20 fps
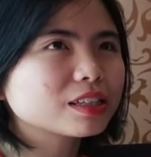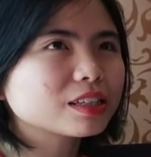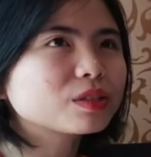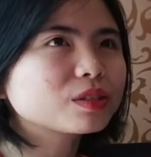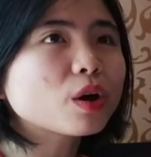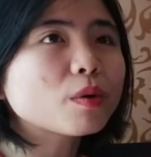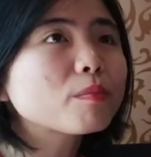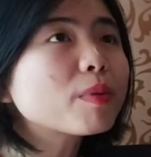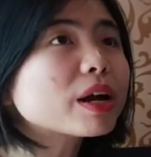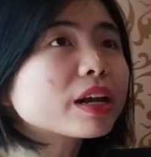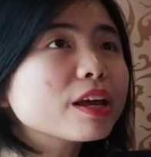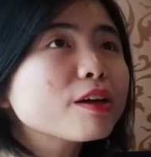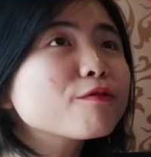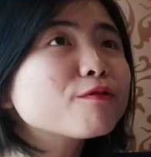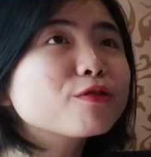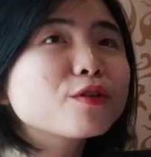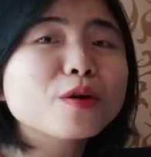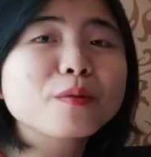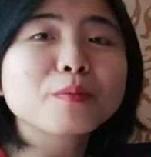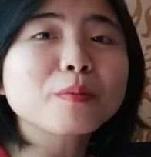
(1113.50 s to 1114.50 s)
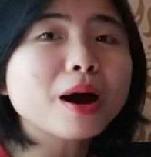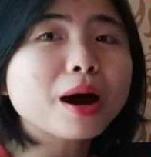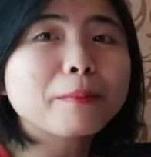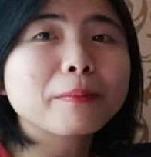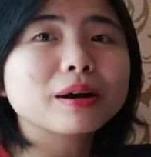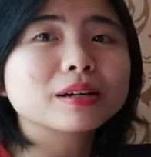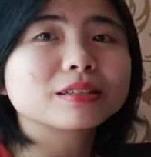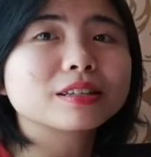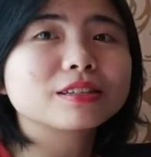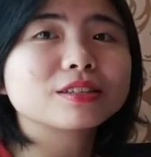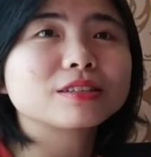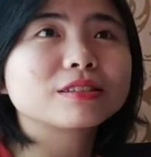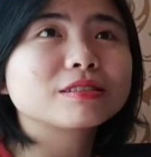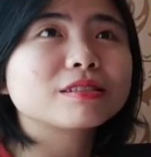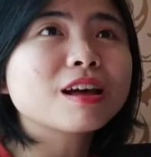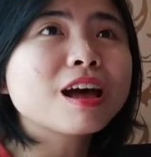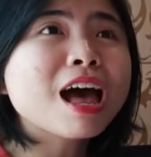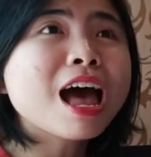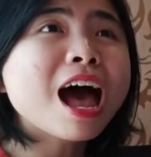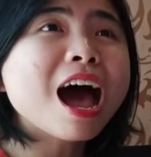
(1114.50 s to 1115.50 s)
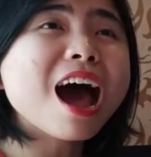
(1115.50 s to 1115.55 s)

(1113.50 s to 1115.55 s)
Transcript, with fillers: So, but if your purpose is,